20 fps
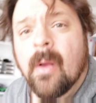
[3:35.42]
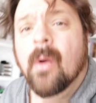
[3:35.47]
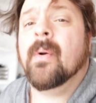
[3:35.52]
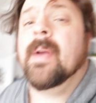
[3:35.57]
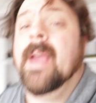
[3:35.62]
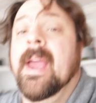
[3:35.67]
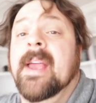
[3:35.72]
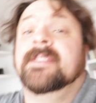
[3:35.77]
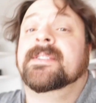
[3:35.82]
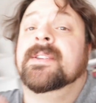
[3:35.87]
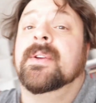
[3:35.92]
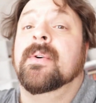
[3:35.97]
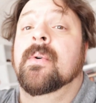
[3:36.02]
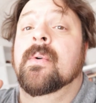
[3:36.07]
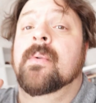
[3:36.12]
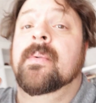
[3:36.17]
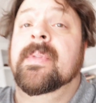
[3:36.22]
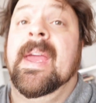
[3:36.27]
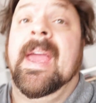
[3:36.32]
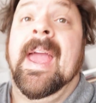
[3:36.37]
Okay,
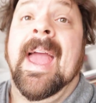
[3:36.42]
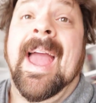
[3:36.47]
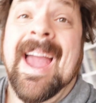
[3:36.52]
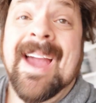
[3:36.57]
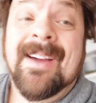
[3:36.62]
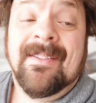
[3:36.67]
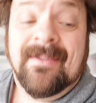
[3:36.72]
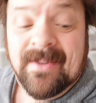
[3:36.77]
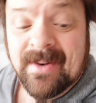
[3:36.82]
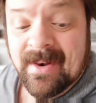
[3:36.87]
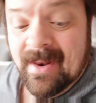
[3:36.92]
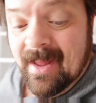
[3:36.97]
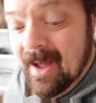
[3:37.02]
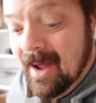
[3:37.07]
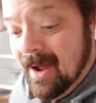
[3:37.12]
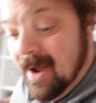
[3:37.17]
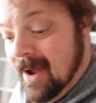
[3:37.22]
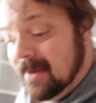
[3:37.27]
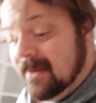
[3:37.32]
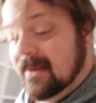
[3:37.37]
so they have
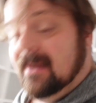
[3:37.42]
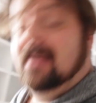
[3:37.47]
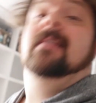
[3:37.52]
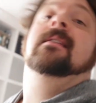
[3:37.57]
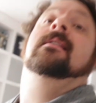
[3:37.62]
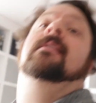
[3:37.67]
not.